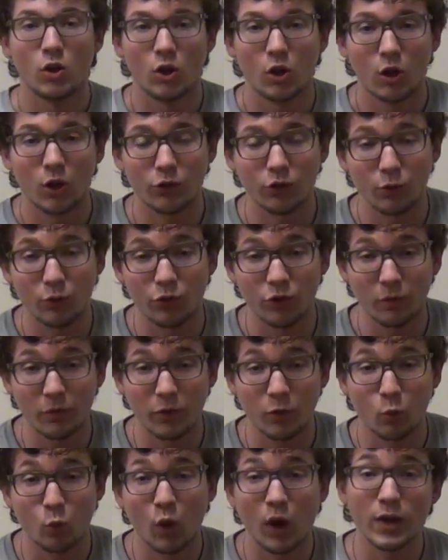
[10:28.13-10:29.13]
Also, some
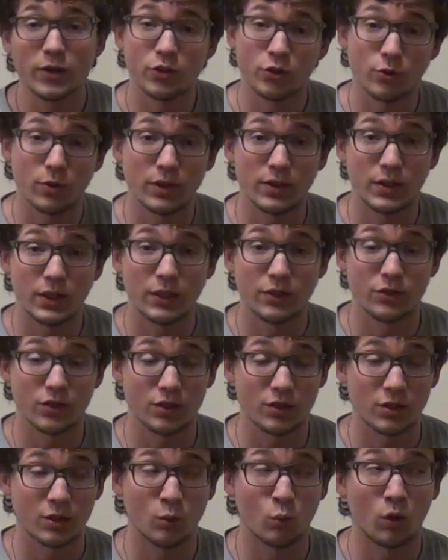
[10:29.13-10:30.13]
of the widescreen
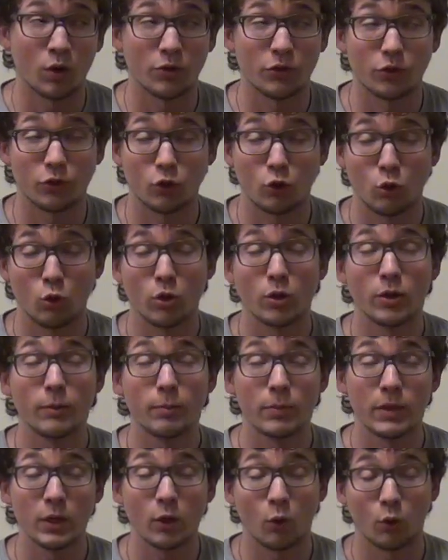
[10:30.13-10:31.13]
T61s
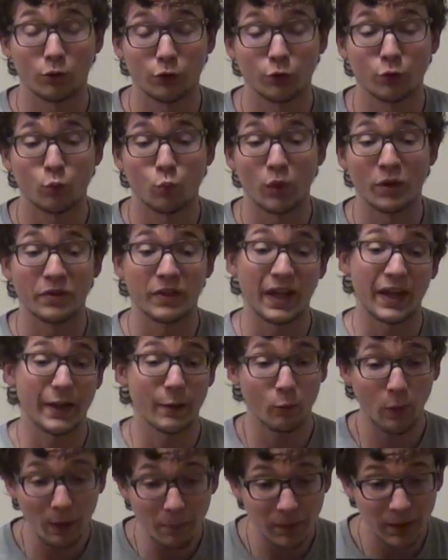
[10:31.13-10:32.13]
could be ordered with
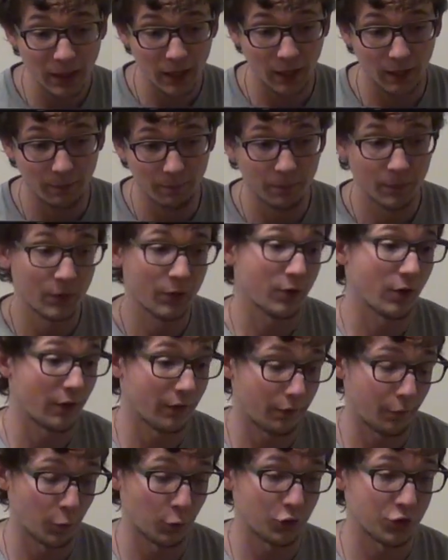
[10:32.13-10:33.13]
a webcam, a
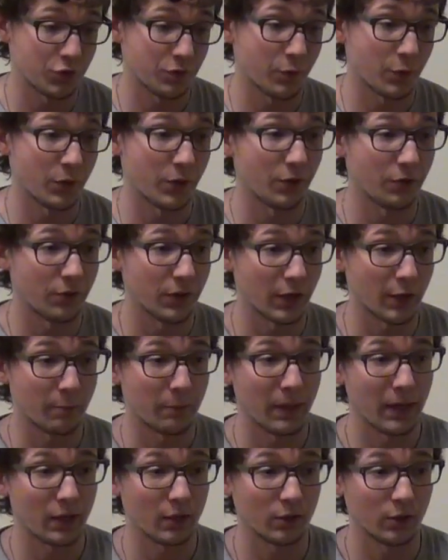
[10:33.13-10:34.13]
first for the
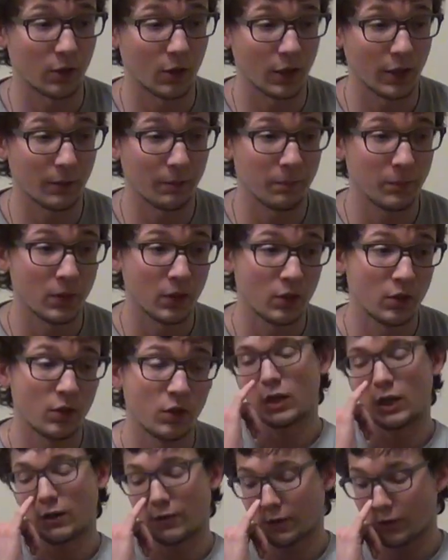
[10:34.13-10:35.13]
ThinkPad line.
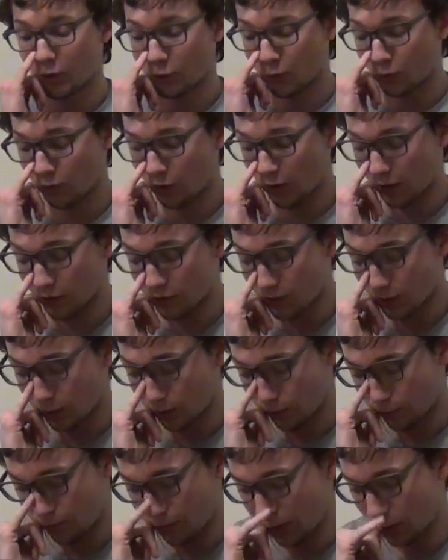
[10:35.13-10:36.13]
However, this was not a
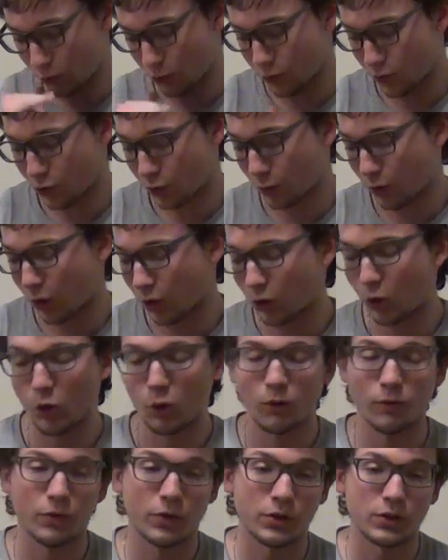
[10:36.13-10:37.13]
standard feature, so not
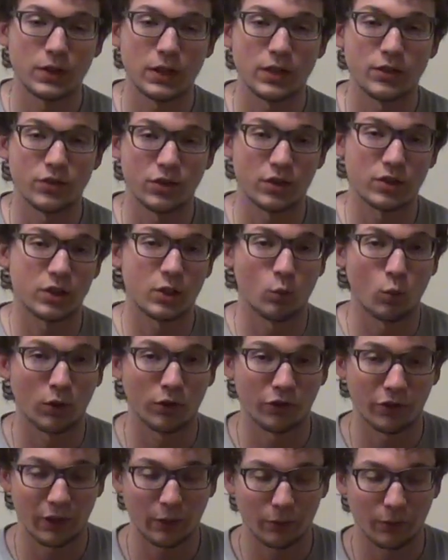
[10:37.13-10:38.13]
all of the
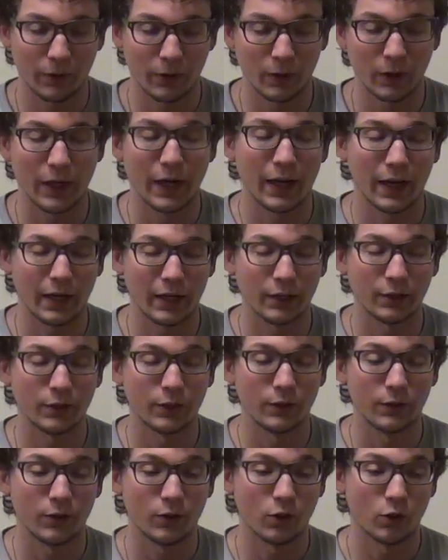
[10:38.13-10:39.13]
T61s out there had
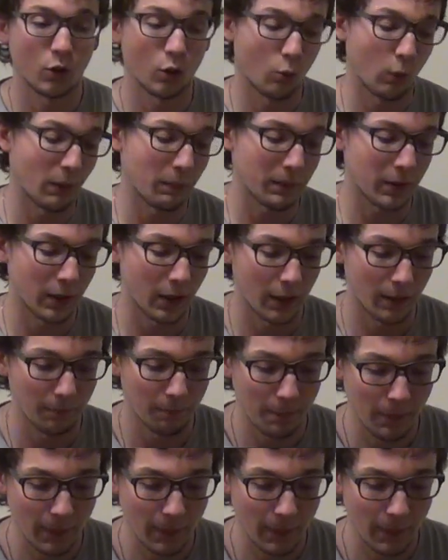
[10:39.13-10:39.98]
a webcam.